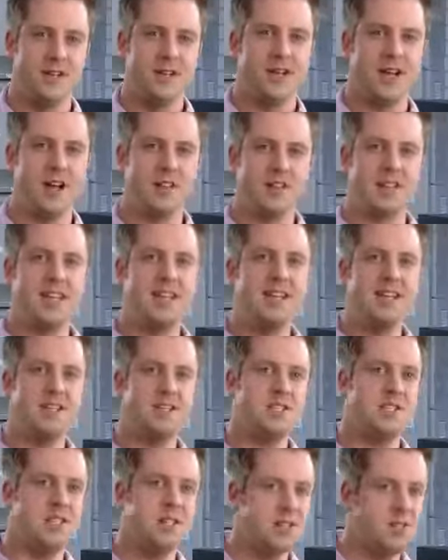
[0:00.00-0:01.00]
Now, the
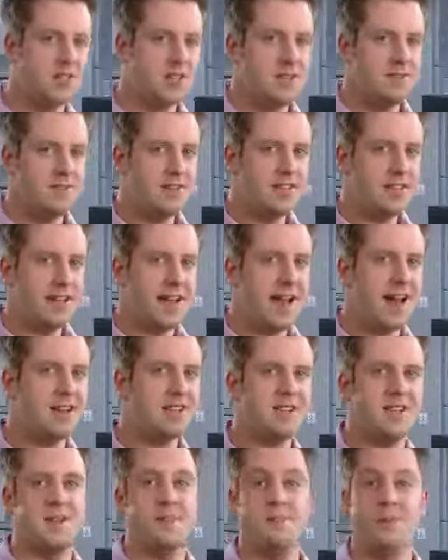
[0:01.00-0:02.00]
KD-HDR70
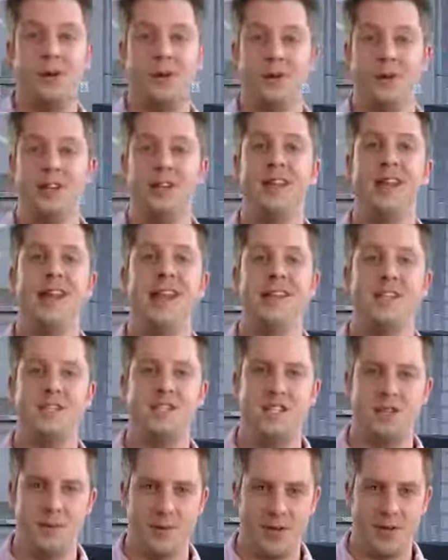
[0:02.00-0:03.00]
has a built-in
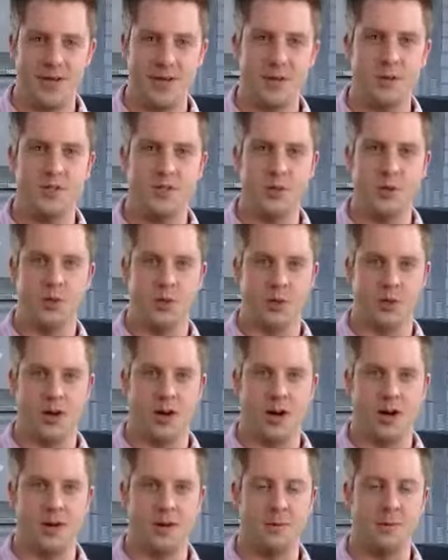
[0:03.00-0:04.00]
HD radio tuner
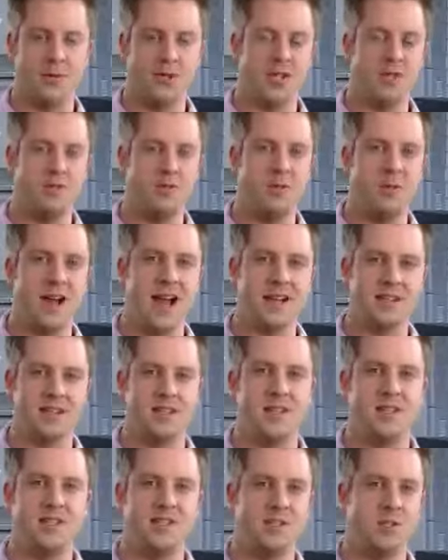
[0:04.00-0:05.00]
on it, which gives you
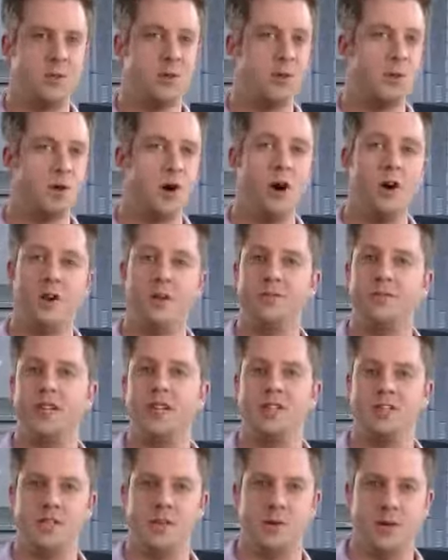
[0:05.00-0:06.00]
access to all of the
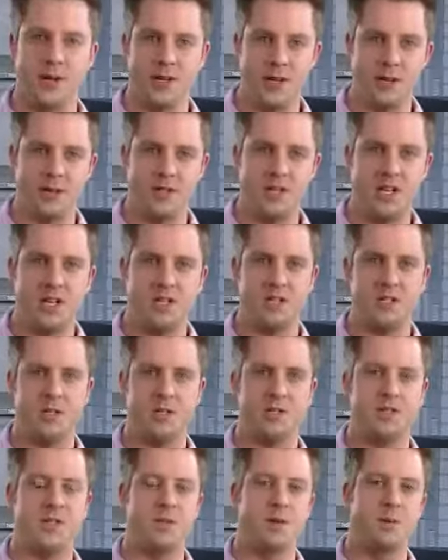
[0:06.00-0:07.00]
HD radio
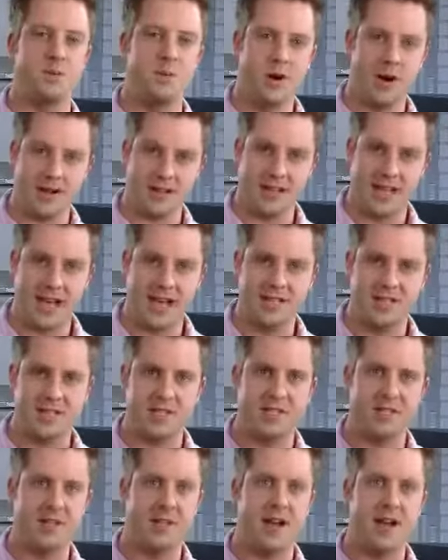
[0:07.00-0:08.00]
stations that are
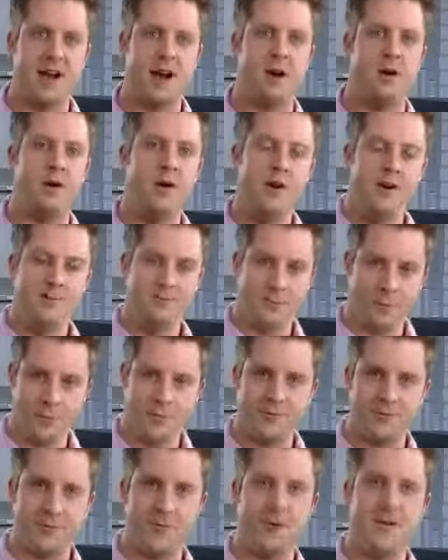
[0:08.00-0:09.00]
broadcasting now
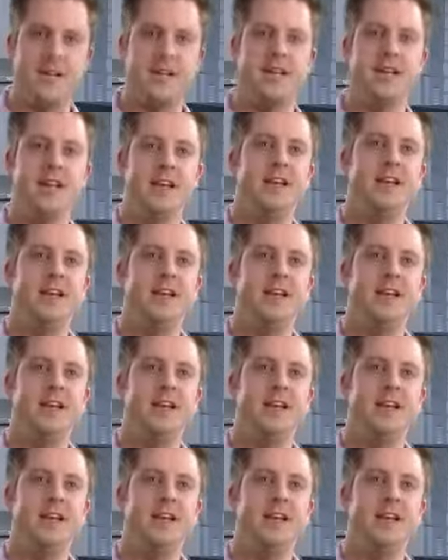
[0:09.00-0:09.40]
for free